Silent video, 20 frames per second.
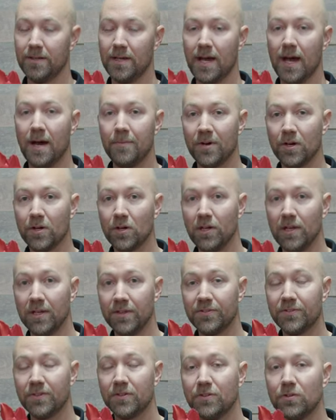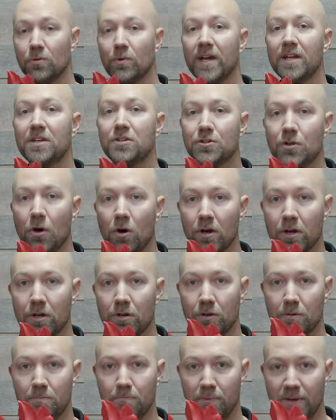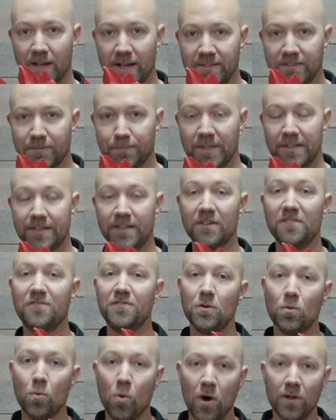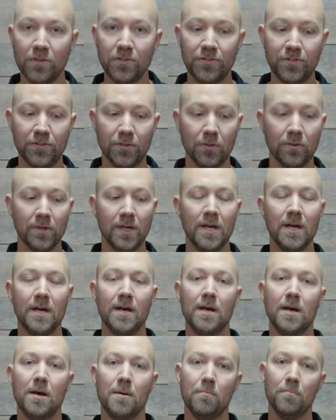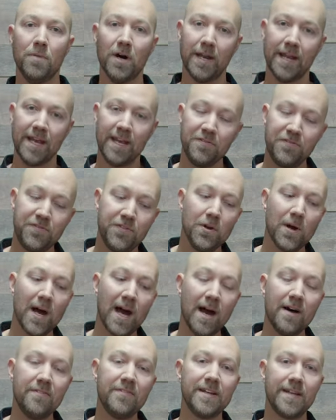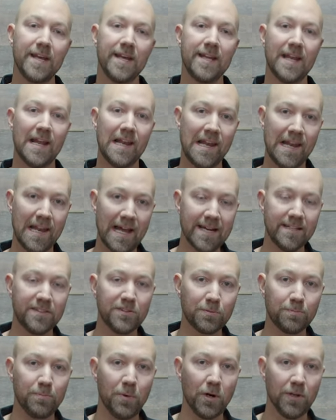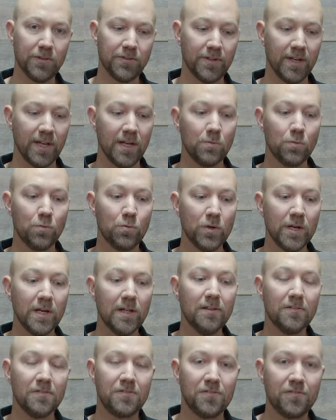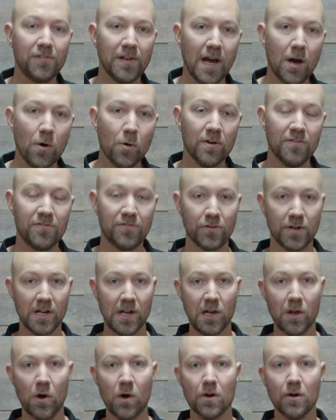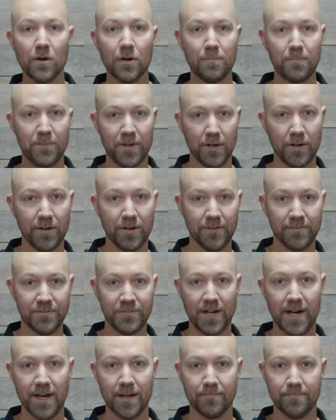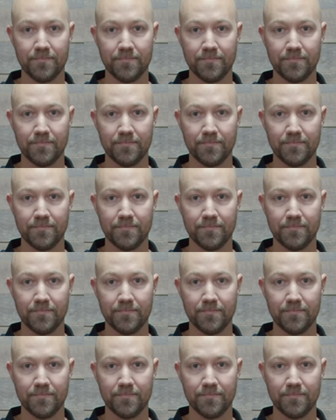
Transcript: amaryllis to a darker placement if you want to. But if you have it in a light spot, it will flower for a longer period of time.